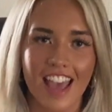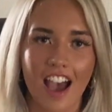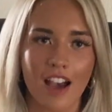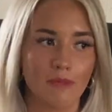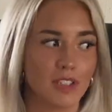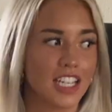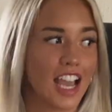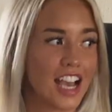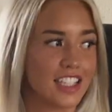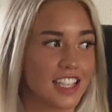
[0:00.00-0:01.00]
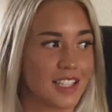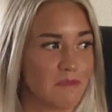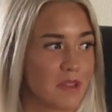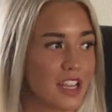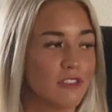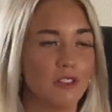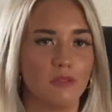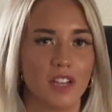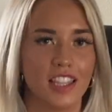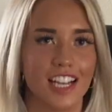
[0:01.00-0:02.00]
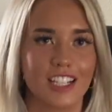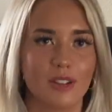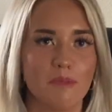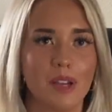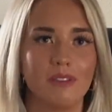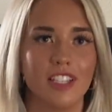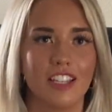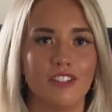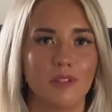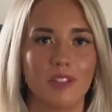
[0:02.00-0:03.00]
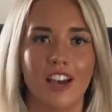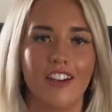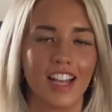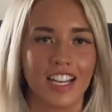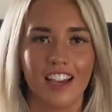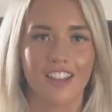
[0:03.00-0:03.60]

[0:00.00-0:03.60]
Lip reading: she has this manual one that she'll be able to use without any other